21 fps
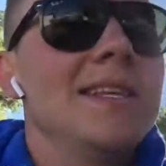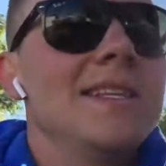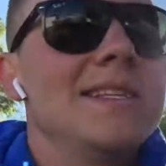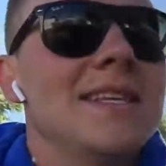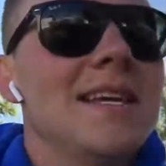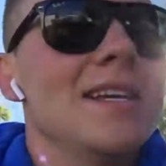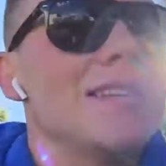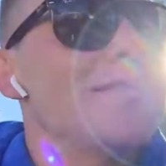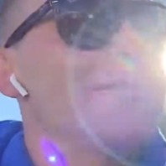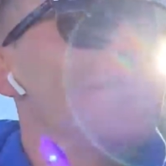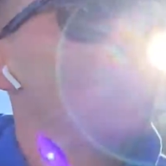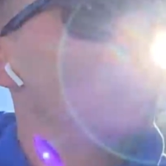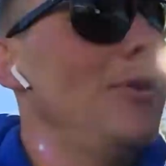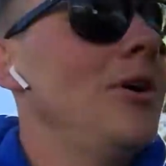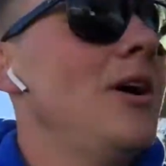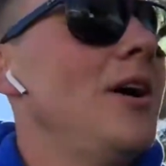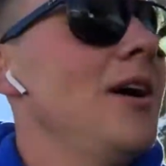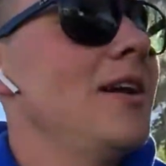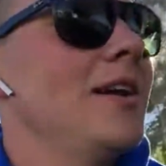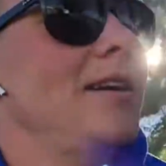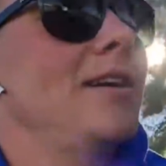the taste of
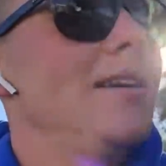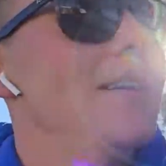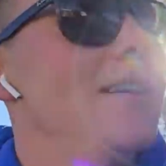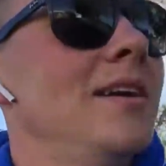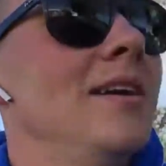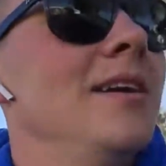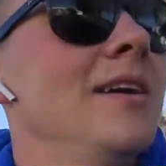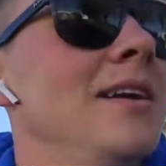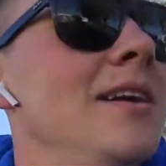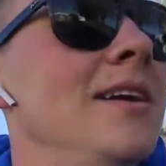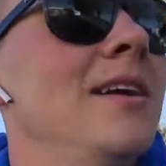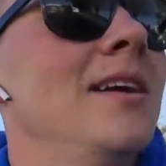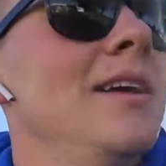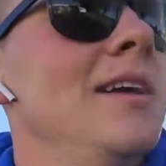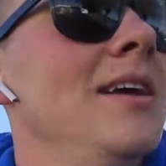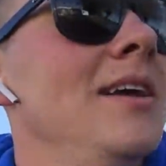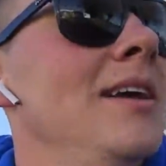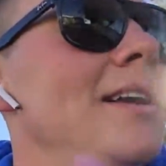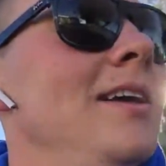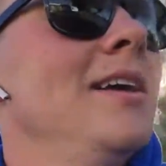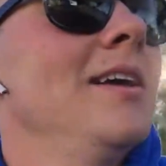water
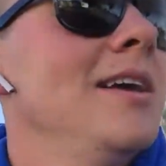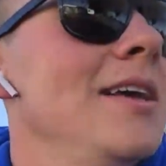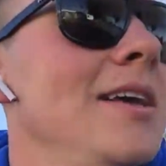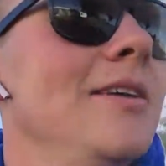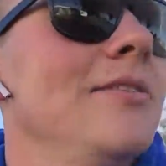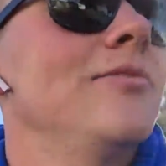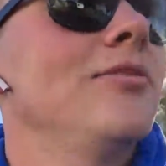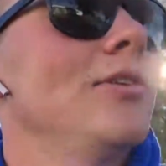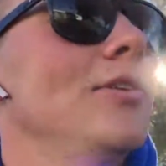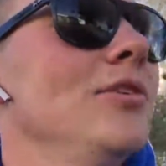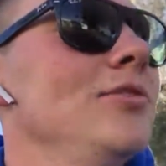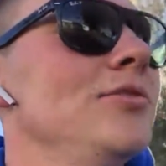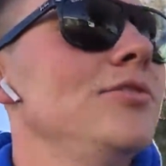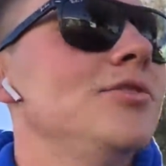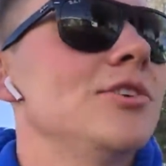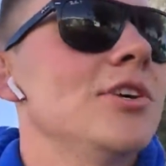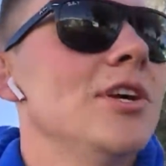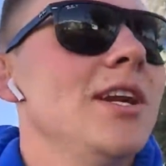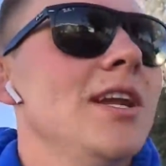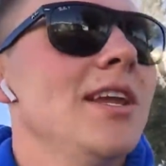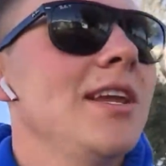if all you
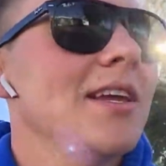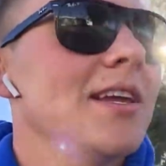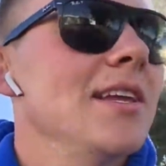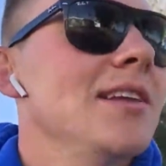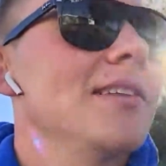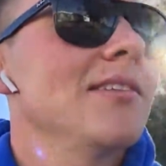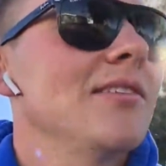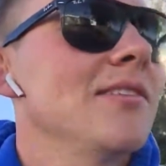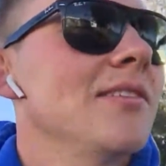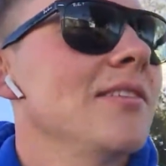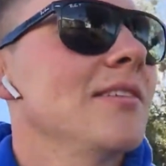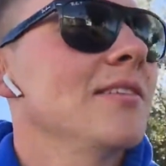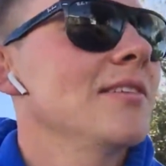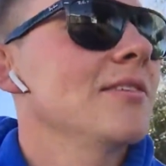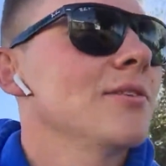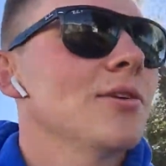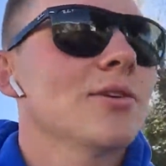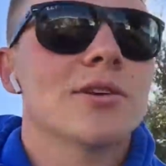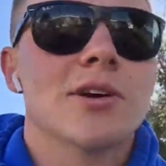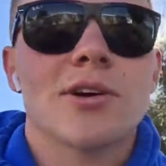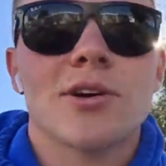drink is
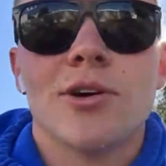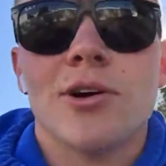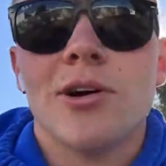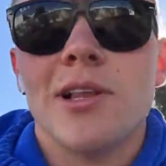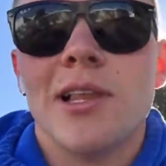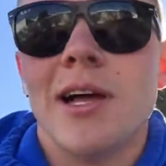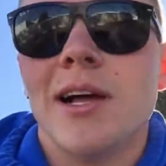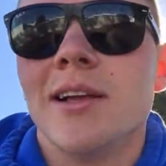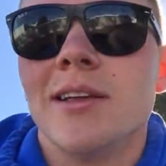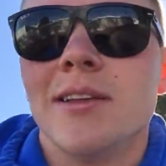Coca-Cola,